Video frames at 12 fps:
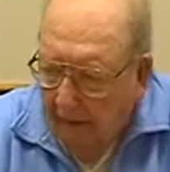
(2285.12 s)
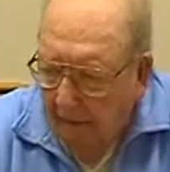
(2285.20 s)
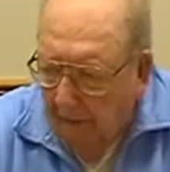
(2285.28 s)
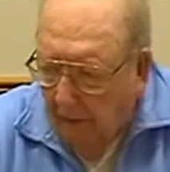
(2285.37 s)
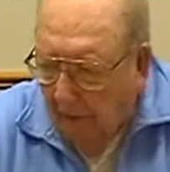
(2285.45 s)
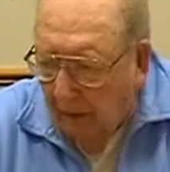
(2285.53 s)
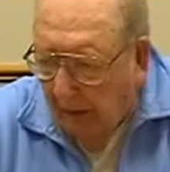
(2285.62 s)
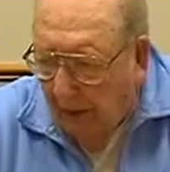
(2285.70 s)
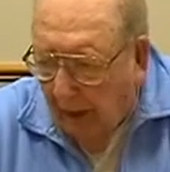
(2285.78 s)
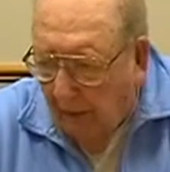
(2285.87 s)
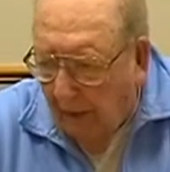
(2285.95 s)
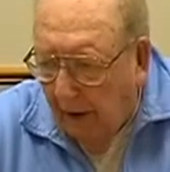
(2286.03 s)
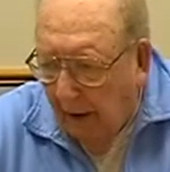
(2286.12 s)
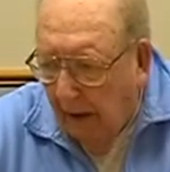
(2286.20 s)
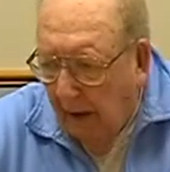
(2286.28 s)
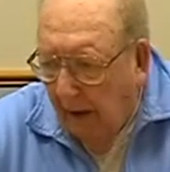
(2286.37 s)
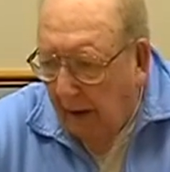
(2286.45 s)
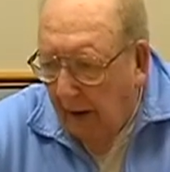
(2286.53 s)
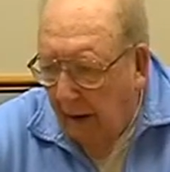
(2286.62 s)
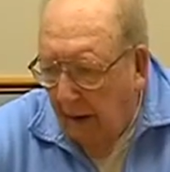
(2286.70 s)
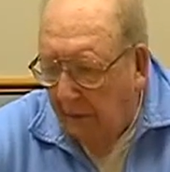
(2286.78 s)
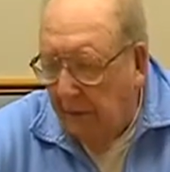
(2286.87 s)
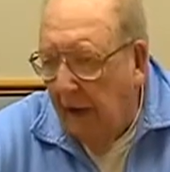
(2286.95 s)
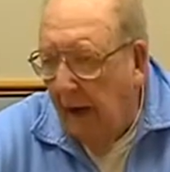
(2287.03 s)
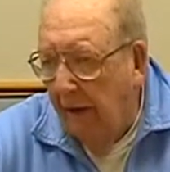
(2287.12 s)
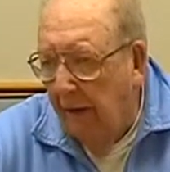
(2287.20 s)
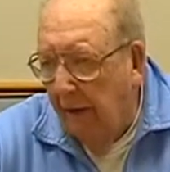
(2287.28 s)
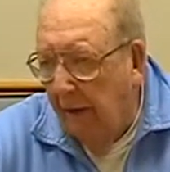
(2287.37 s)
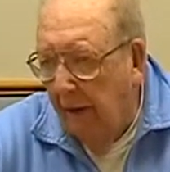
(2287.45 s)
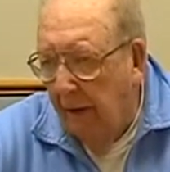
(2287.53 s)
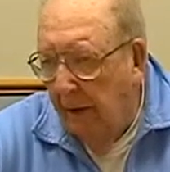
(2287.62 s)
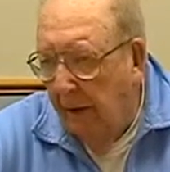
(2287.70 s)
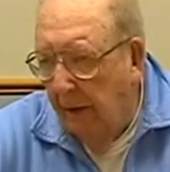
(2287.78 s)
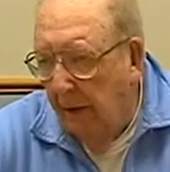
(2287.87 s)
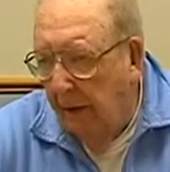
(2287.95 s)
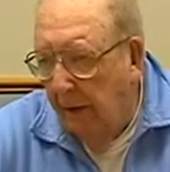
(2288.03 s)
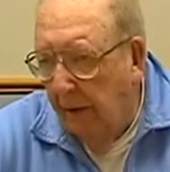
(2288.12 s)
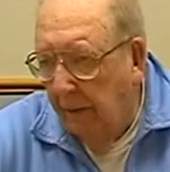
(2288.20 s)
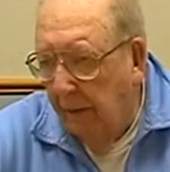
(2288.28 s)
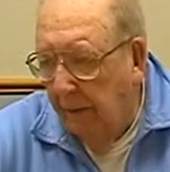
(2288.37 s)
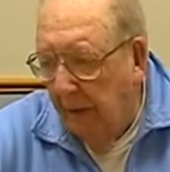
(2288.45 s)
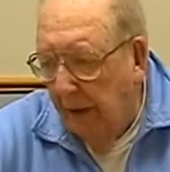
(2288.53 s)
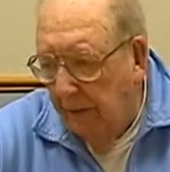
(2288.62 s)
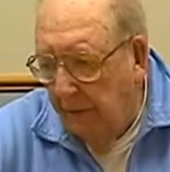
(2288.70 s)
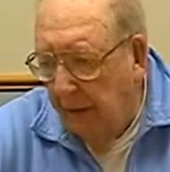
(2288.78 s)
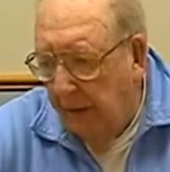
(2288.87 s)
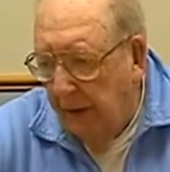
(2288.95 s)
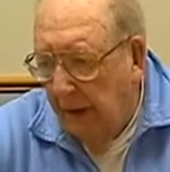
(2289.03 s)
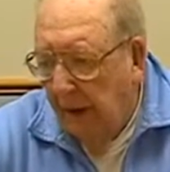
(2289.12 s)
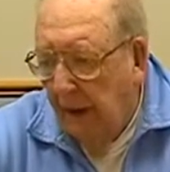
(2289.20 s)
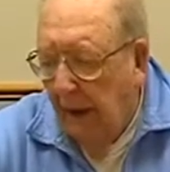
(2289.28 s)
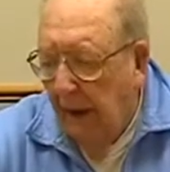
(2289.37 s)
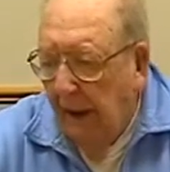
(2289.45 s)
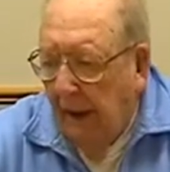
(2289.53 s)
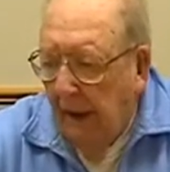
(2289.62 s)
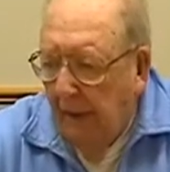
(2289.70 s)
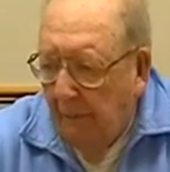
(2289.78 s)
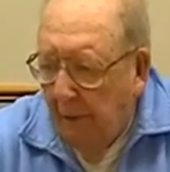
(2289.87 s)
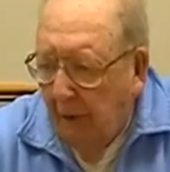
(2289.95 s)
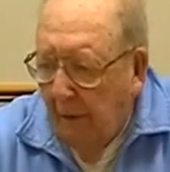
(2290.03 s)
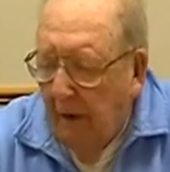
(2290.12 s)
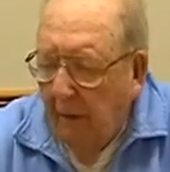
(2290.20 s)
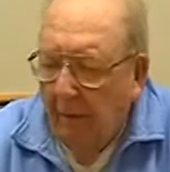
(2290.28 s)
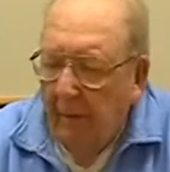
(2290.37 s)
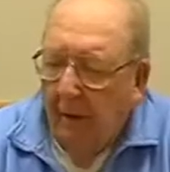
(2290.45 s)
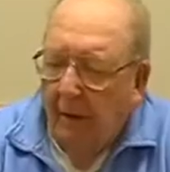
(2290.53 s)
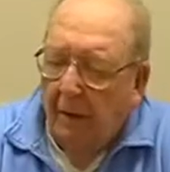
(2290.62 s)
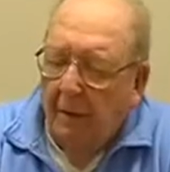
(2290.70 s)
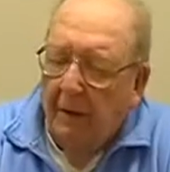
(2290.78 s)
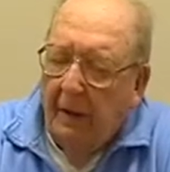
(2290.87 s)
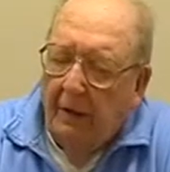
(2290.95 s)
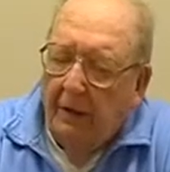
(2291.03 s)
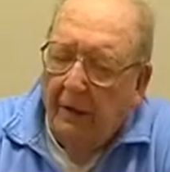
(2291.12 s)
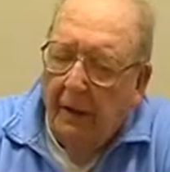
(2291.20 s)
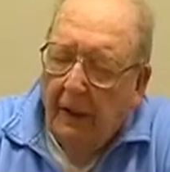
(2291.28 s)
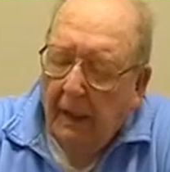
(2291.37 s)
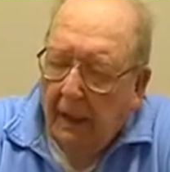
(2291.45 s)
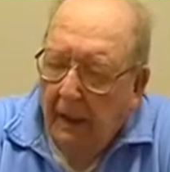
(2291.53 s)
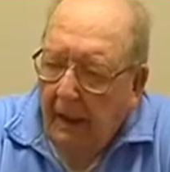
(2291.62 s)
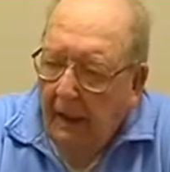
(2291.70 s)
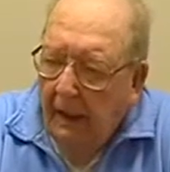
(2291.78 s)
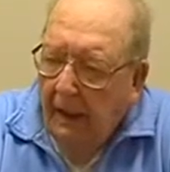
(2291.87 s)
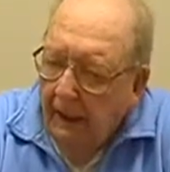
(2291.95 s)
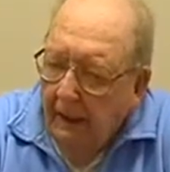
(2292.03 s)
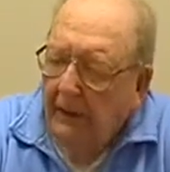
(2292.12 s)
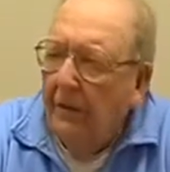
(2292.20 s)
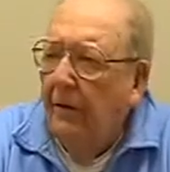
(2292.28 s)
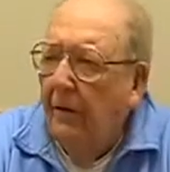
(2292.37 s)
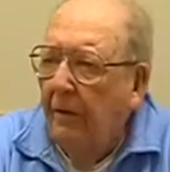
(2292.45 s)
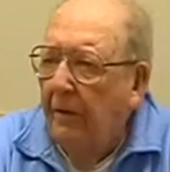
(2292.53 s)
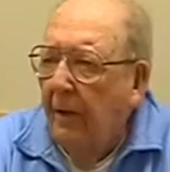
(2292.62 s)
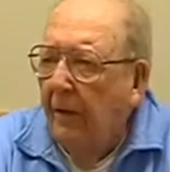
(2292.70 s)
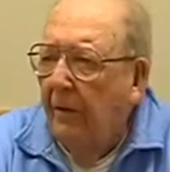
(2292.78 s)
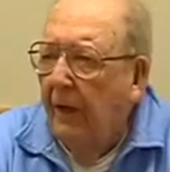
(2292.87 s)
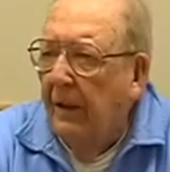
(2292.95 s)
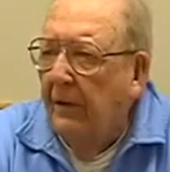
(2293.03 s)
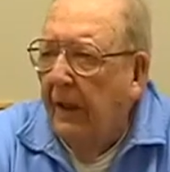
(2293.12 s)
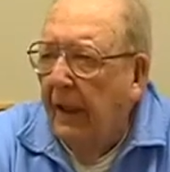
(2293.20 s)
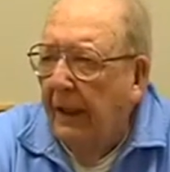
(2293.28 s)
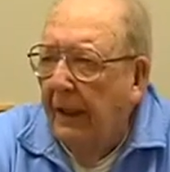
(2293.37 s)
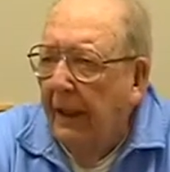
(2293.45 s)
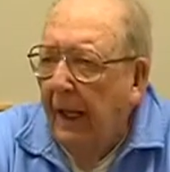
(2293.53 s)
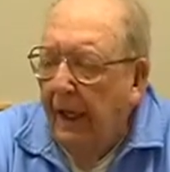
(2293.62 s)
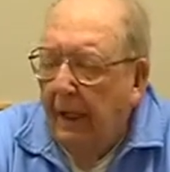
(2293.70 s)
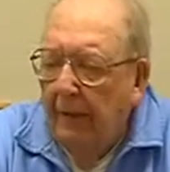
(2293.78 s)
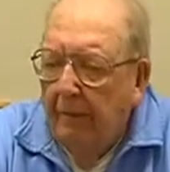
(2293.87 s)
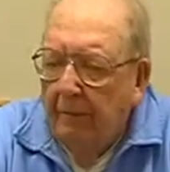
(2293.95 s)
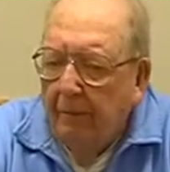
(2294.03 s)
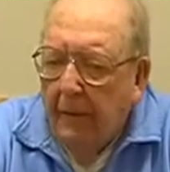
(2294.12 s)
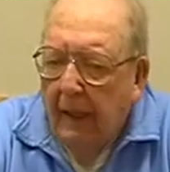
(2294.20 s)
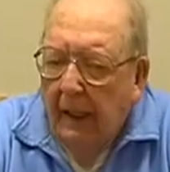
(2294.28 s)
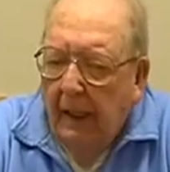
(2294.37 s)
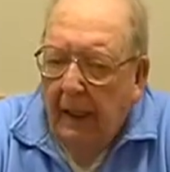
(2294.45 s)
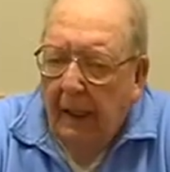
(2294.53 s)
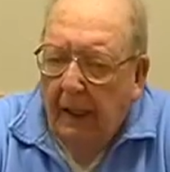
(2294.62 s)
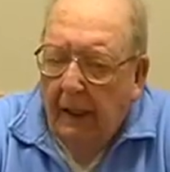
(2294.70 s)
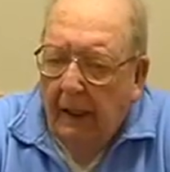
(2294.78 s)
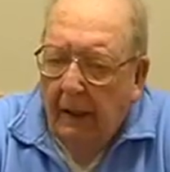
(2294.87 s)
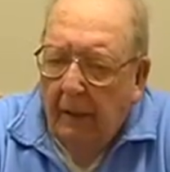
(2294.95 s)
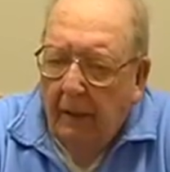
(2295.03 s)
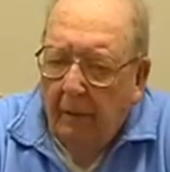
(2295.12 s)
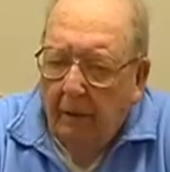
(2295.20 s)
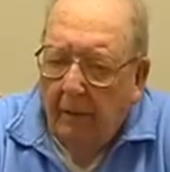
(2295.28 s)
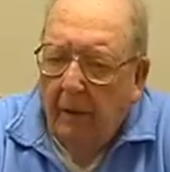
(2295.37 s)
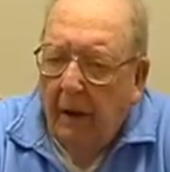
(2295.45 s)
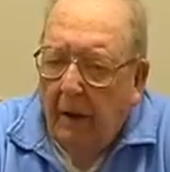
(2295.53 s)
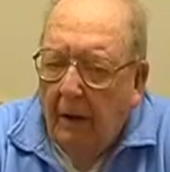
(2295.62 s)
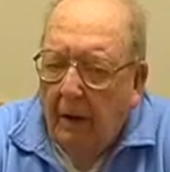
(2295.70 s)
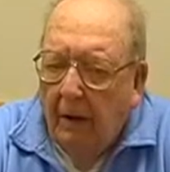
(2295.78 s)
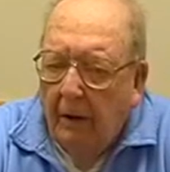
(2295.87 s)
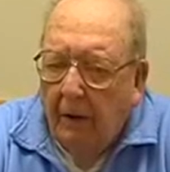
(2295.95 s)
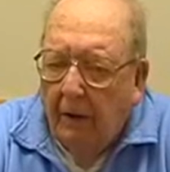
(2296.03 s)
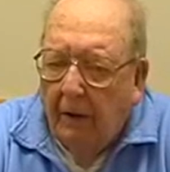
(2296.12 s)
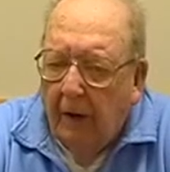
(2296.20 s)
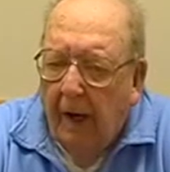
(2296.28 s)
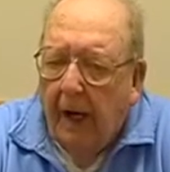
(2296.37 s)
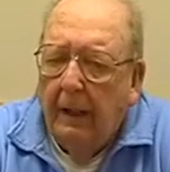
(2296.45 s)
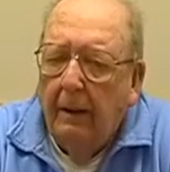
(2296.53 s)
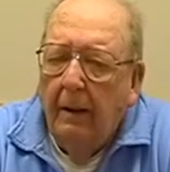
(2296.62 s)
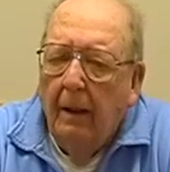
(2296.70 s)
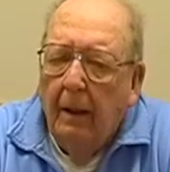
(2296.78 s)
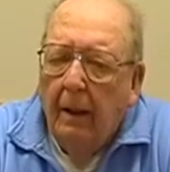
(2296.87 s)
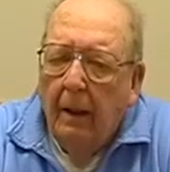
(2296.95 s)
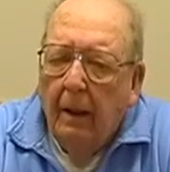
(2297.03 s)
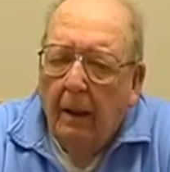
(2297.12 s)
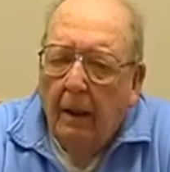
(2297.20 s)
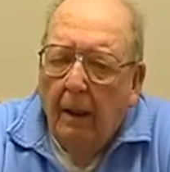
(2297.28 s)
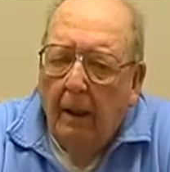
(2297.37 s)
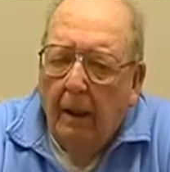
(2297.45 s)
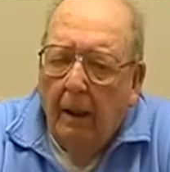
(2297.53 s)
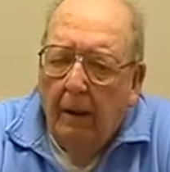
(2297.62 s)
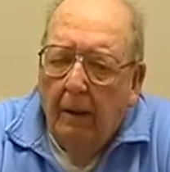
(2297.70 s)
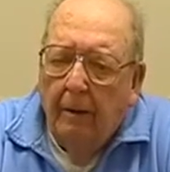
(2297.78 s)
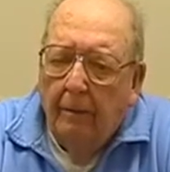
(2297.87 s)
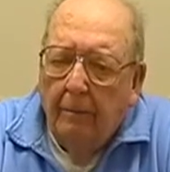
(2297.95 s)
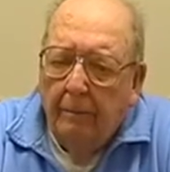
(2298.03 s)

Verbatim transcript: of Okinawa, uh, scouting uh, bunch, and put them on, on the beach. And just little things like that. And uh, we were uh, under attack, uh,